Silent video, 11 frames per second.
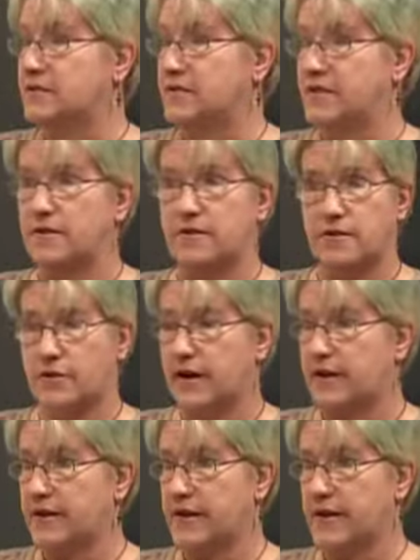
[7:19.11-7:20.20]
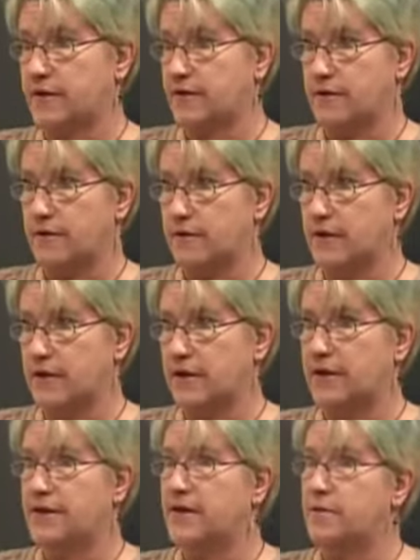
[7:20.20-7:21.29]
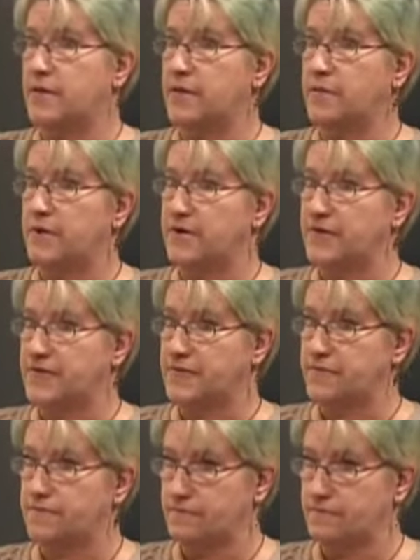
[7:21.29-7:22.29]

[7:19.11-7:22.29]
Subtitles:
didn't know how to handle. He was